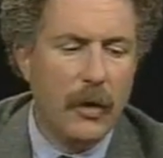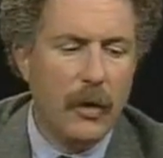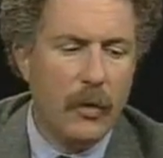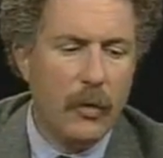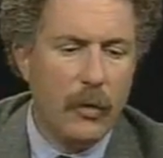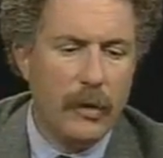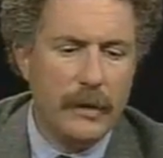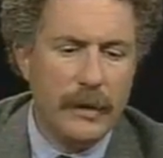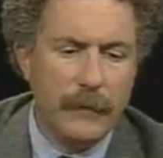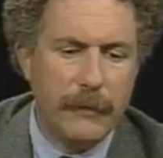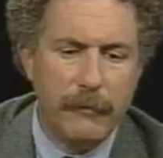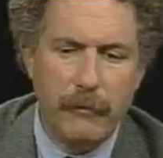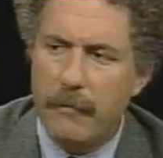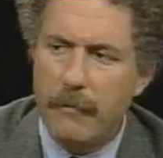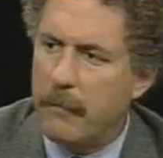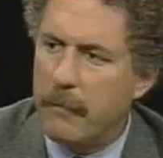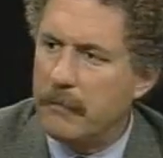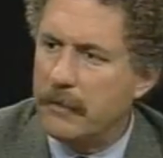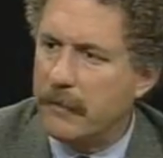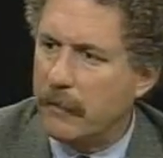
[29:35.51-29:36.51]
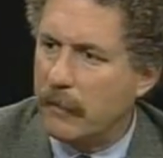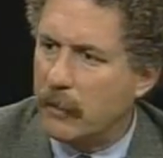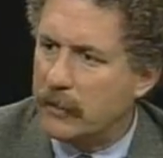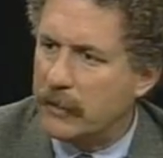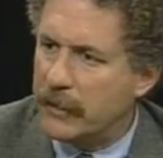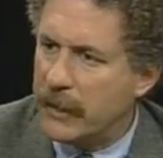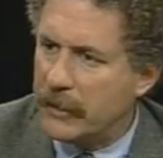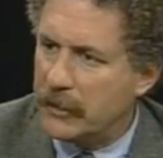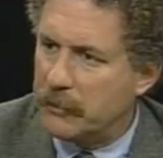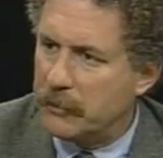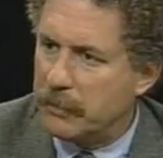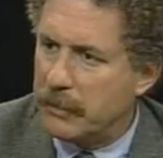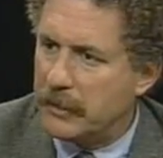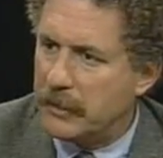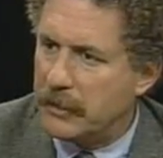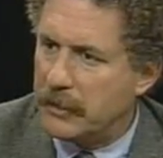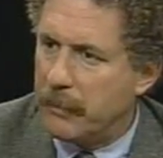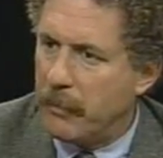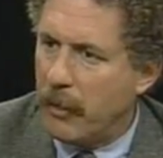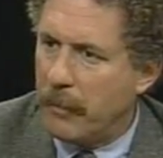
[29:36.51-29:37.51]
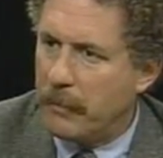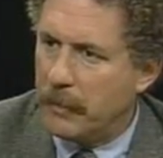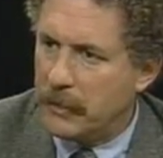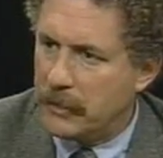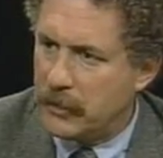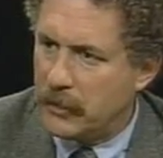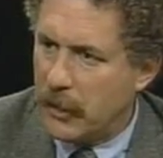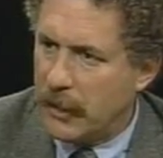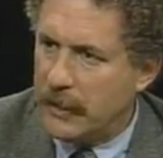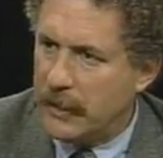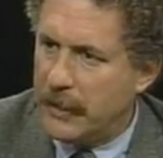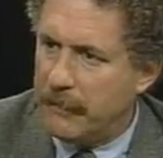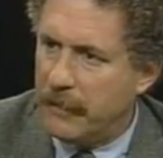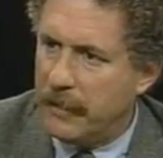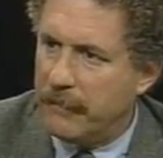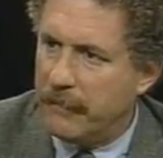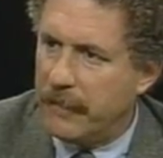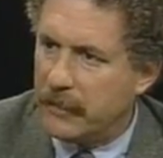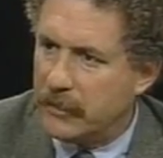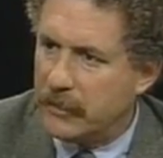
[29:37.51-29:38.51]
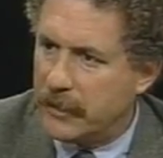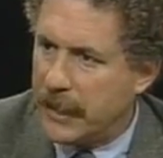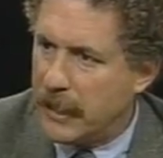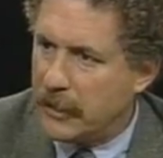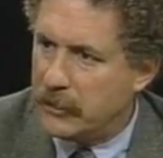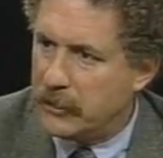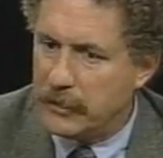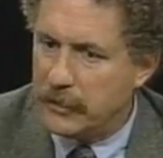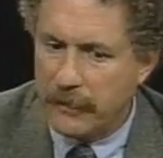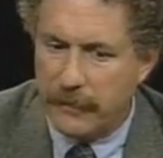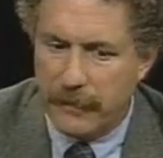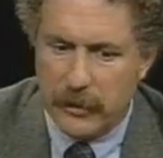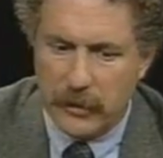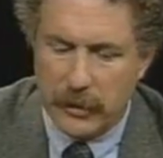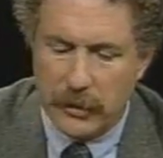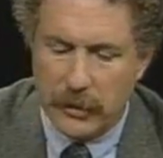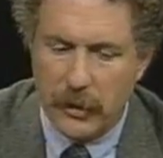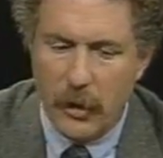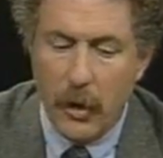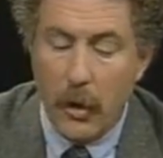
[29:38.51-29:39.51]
or different members of the Los Angeles Police Department Scientific Investigation Division,